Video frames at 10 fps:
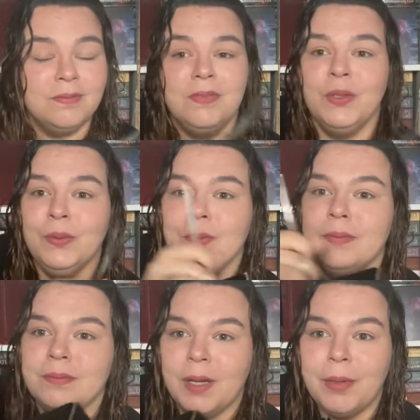oh,
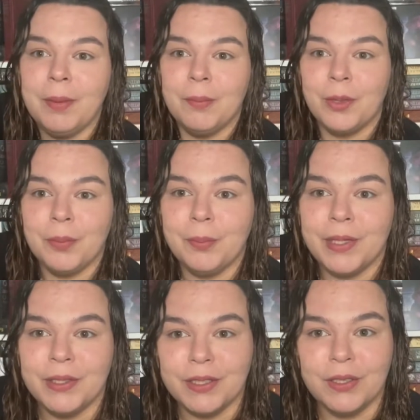I'm a bit more
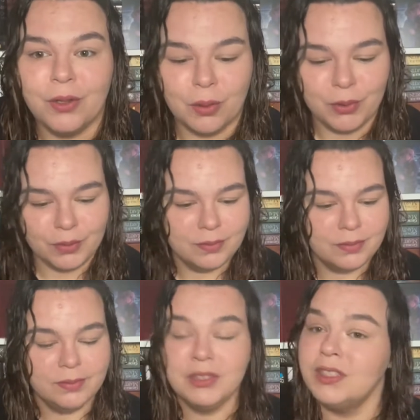prepared than normal.
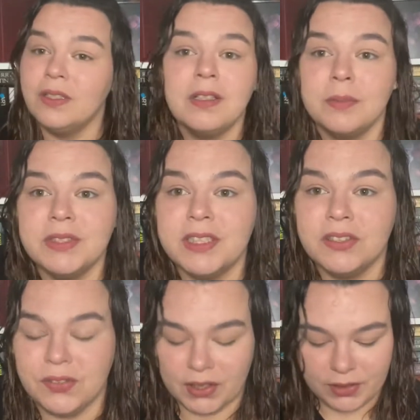Still clumsy as
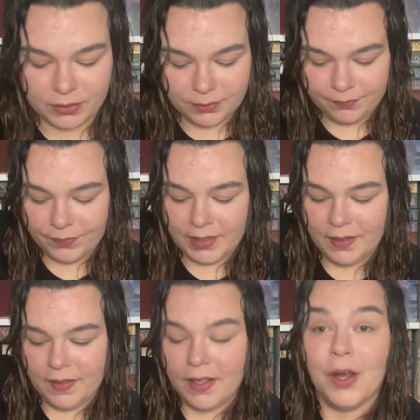fuck though.
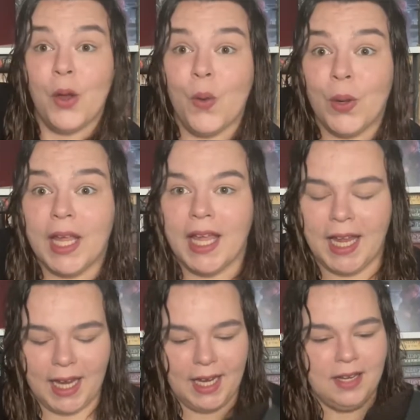Okay,
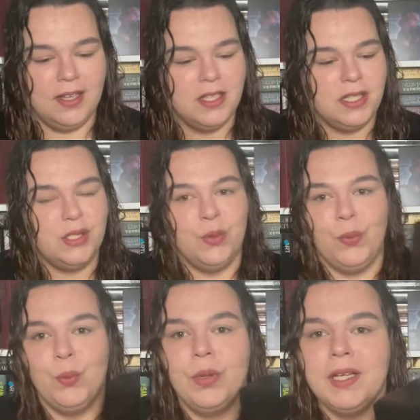so,
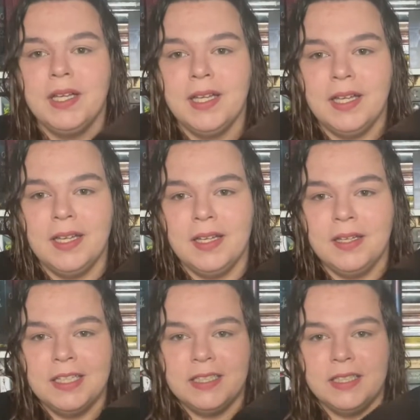
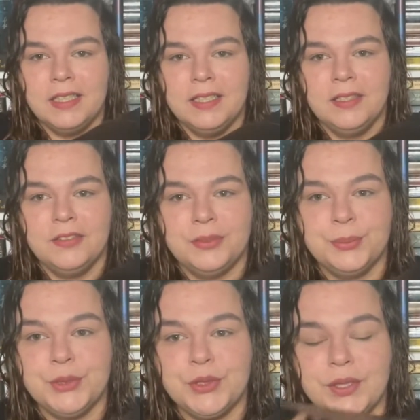I'm
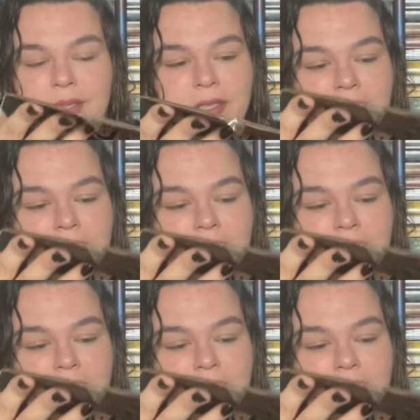just gonna,